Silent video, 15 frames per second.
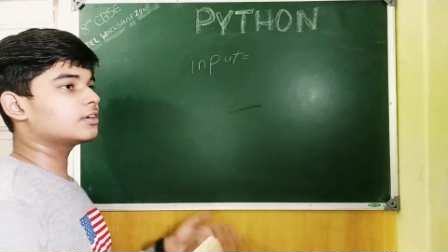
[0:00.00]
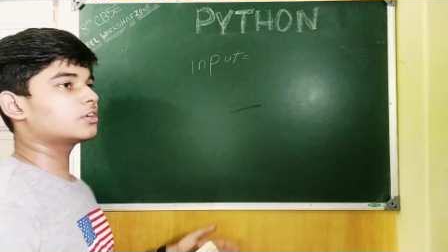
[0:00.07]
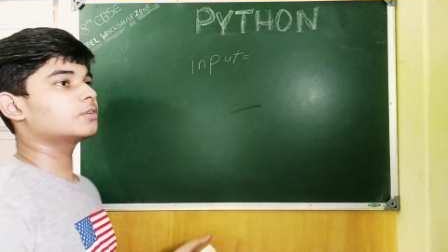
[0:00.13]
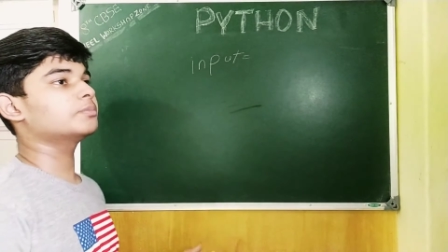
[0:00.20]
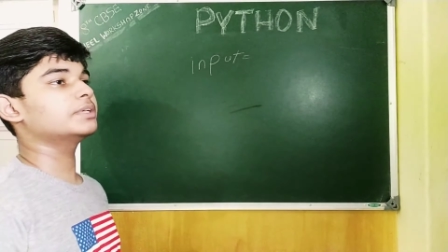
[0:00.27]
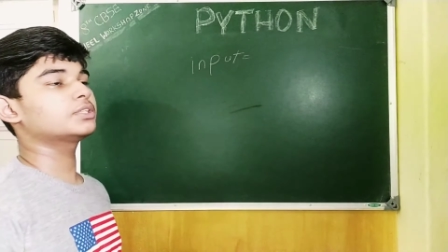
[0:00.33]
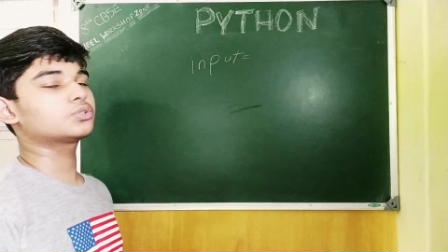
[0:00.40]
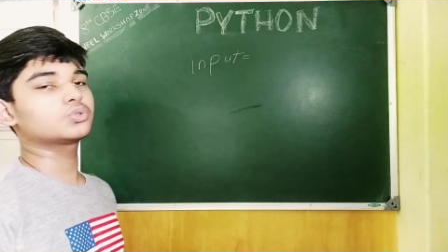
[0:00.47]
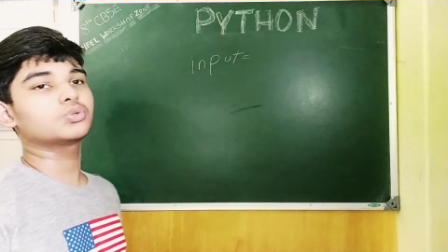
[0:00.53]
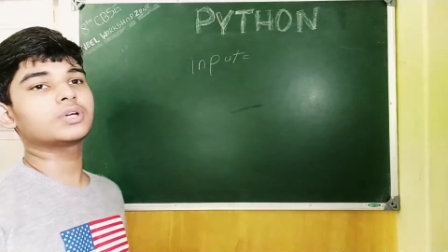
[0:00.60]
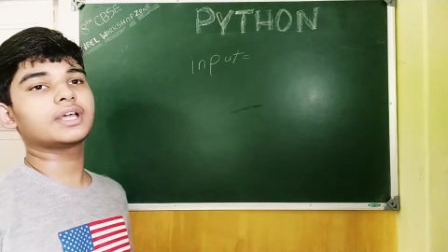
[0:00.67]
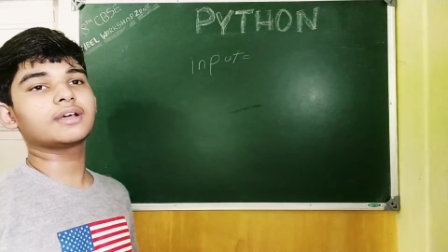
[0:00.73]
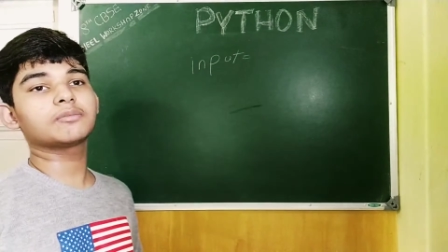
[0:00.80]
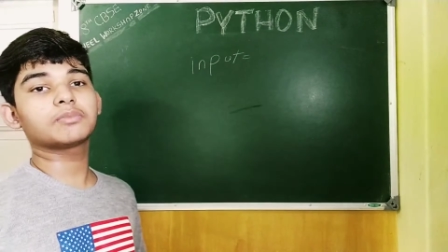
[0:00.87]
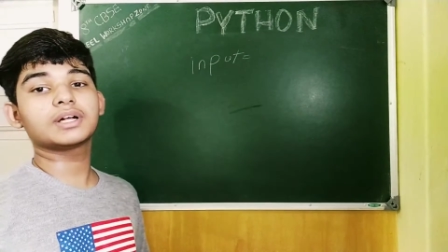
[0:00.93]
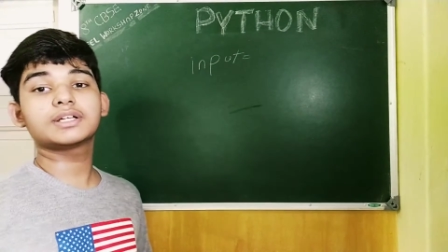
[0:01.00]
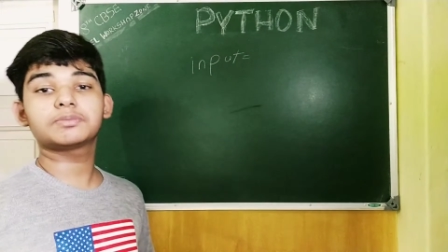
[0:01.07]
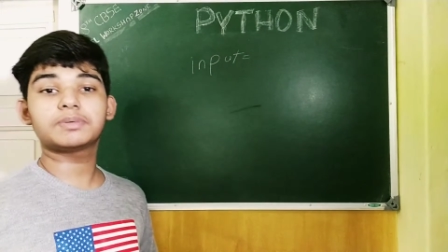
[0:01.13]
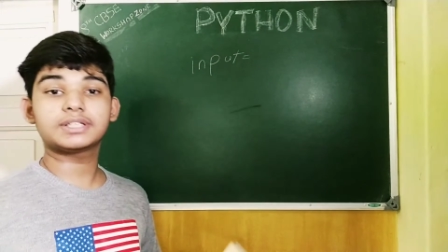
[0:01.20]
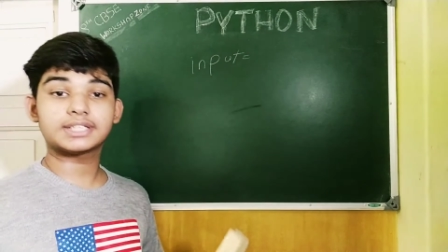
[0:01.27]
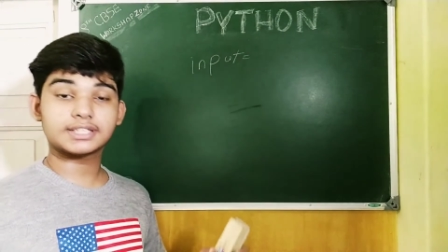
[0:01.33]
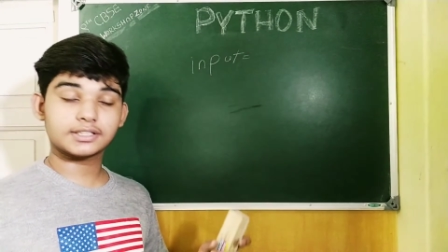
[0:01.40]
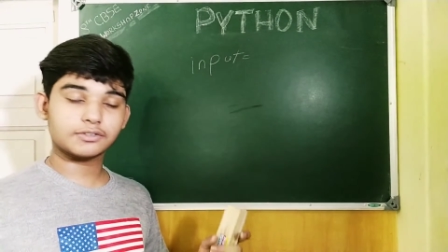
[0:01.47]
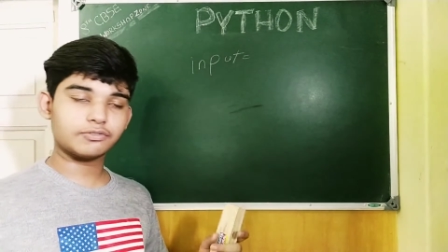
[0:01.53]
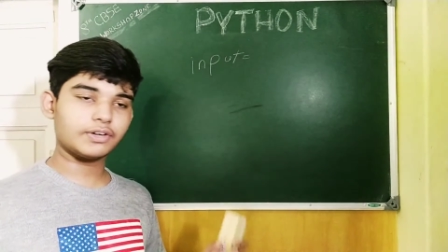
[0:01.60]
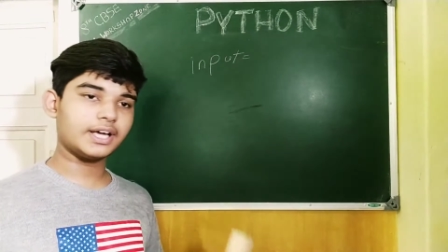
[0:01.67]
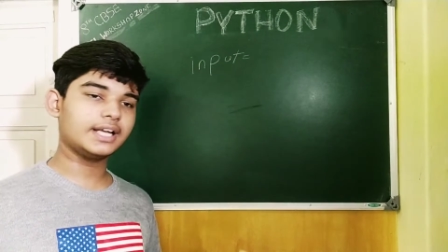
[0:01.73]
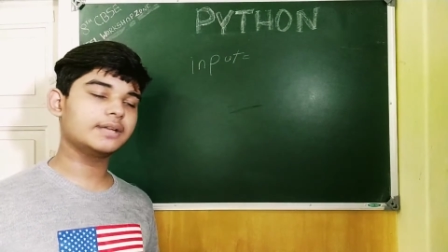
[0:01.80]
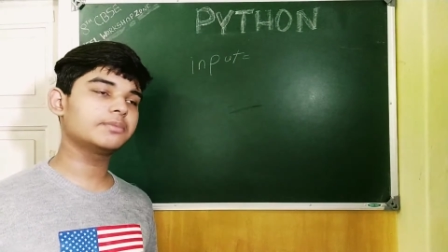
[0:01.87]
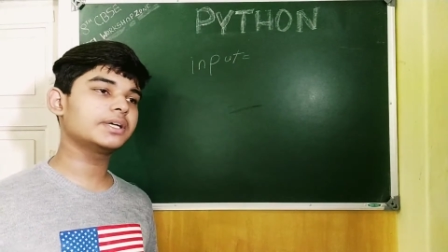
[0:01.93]
going to be storing multiple set of
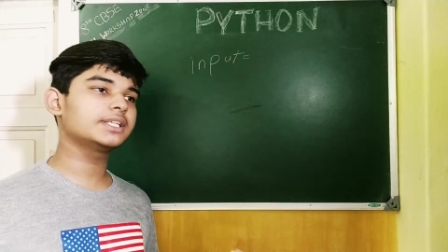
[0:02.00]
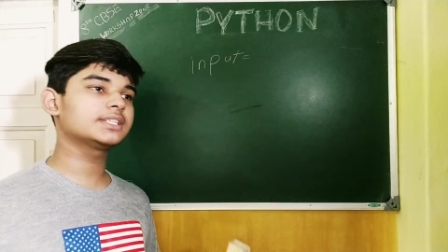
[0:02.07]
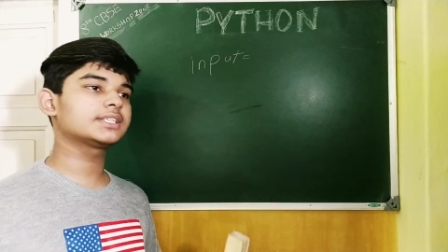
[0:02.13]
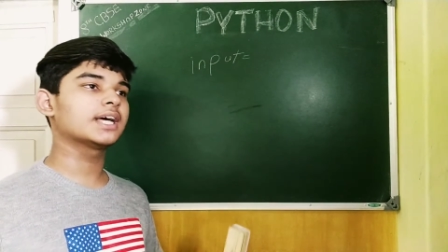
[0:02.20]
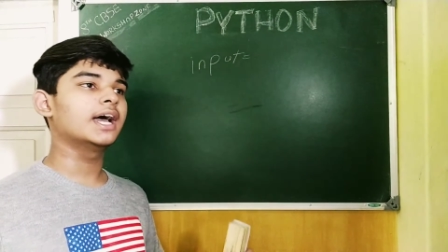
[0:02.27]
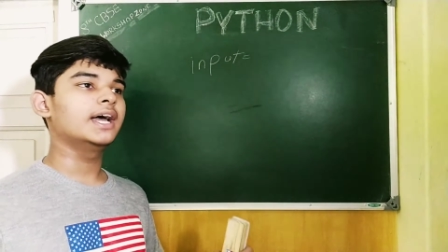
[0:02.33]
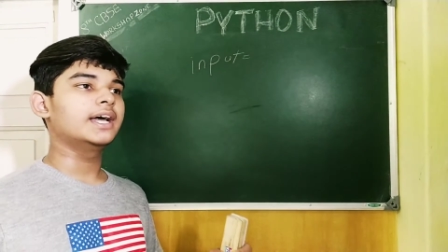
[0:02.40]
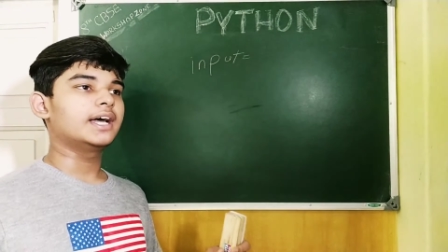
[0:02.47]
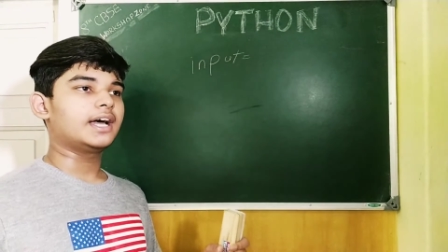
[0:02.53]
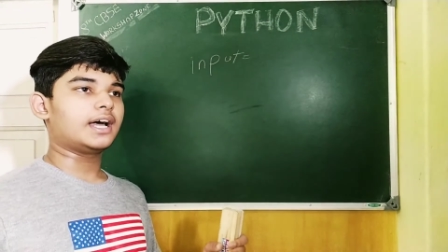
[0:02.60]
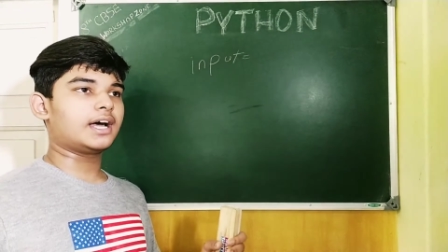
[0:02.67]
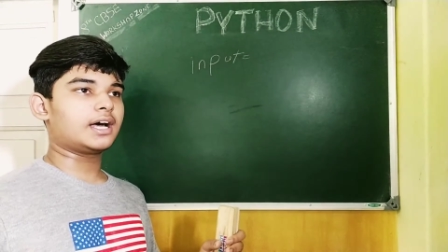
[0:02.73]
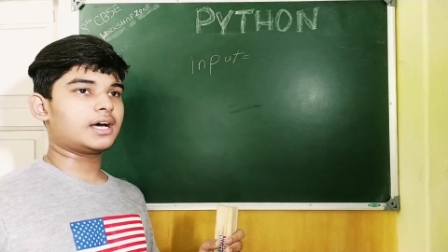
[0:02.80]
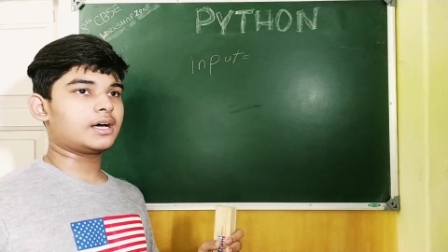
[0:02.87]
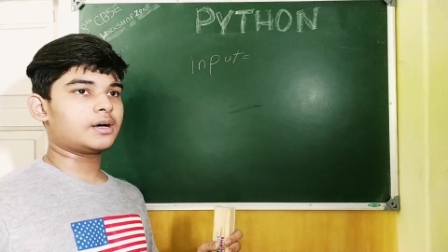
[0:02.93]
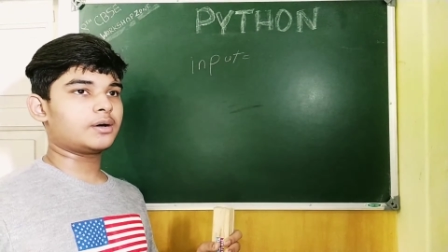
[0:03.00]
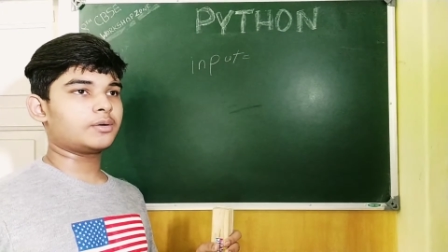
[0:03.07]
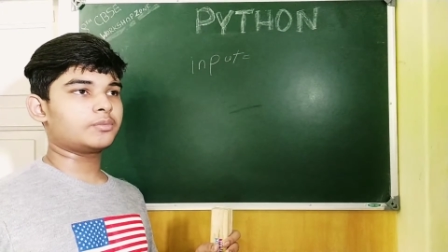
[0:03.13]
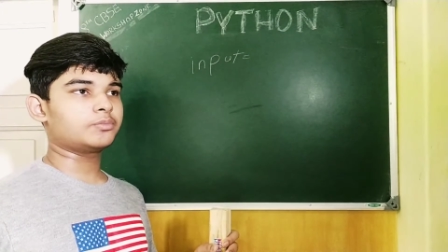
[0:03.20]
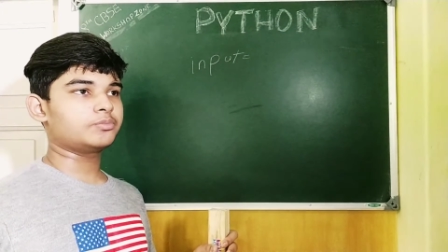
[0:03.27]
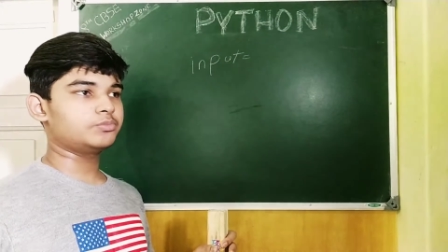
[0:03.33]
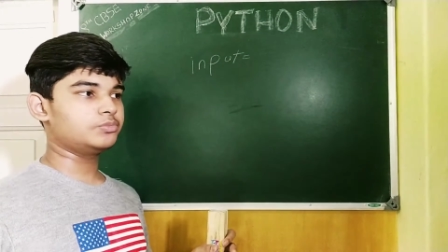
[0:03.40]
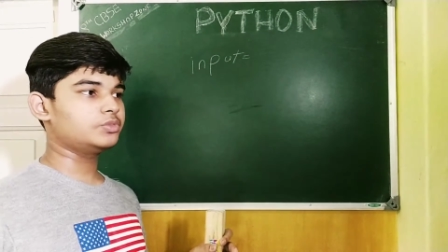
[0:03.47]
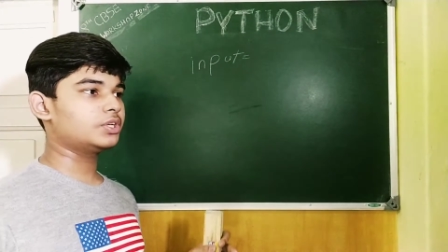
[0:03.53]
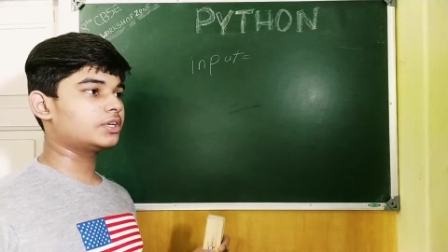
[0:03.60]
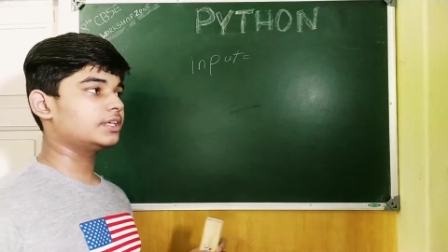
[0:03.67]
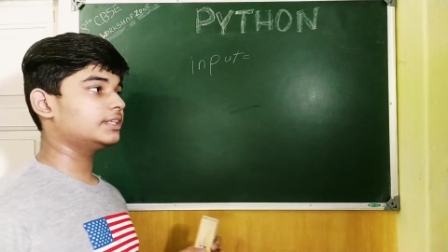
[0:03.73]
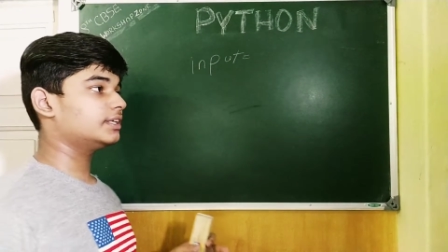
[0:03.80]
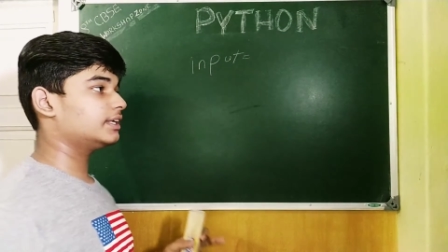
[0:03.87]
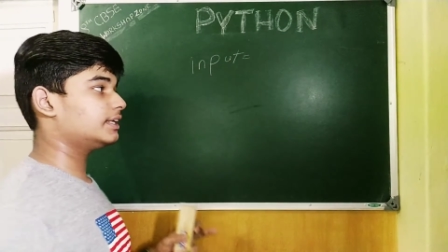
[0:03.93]
elements
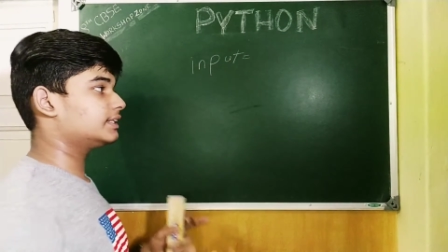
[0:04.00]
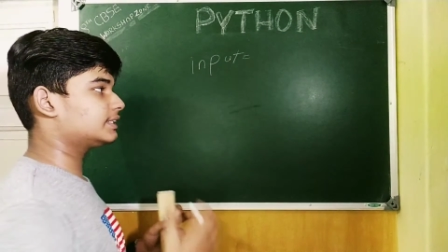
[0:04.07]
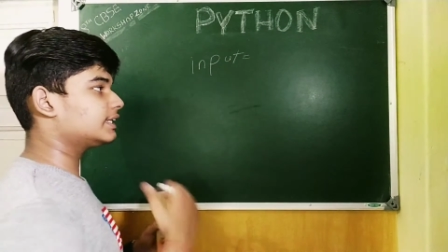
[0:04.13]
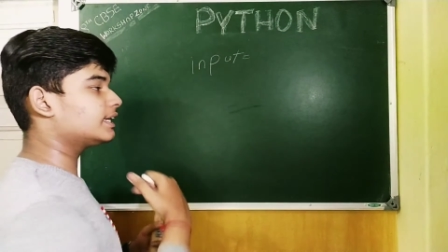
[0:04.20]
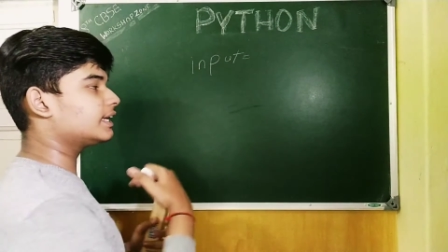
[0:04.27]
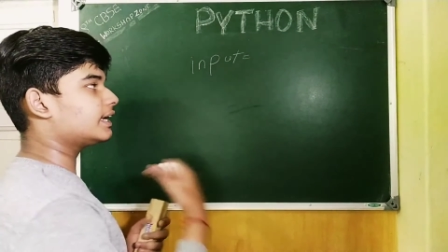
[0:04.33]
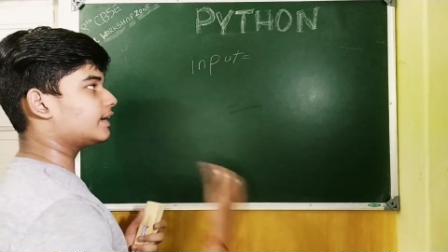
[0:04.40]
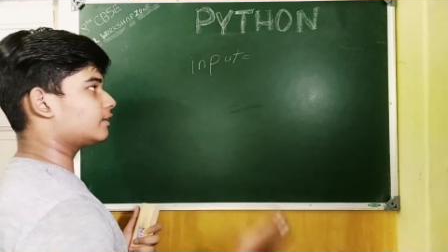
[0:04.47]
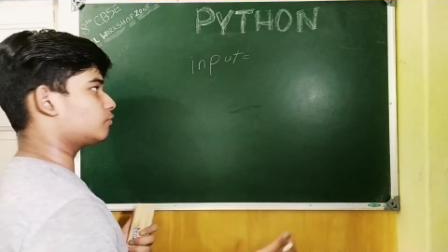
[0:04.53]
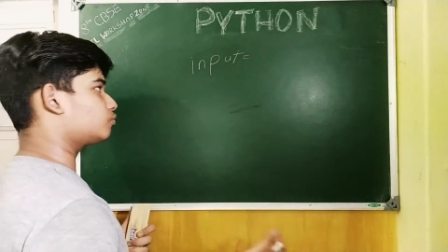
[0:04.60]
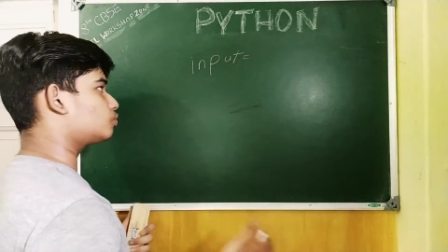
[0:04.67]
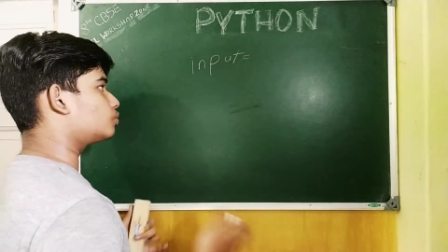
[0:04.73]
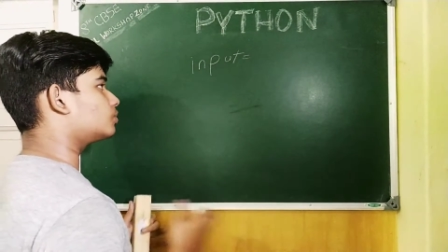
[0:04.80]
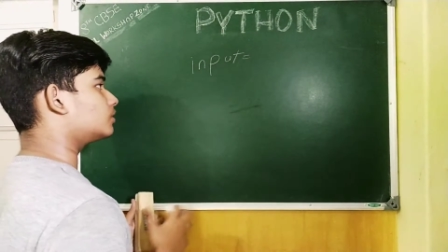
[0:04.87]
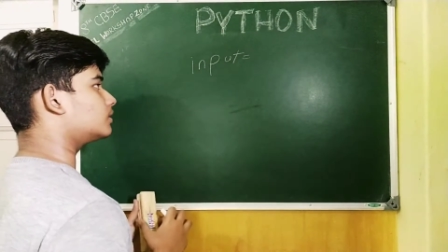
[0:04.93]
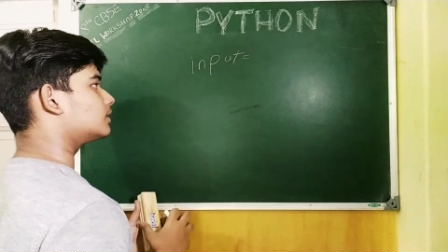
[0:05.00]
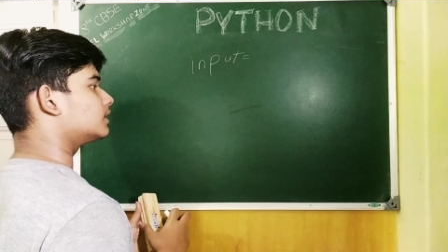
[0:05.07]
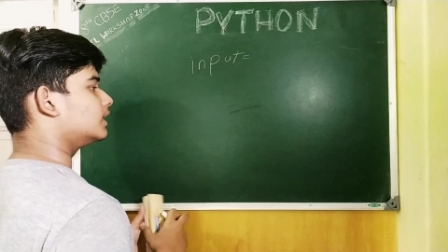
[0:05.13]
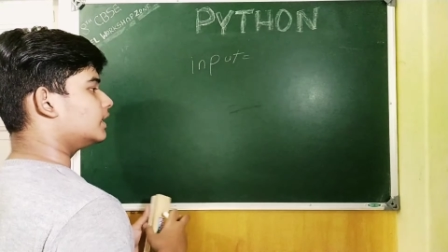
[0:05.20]
in a single line of code.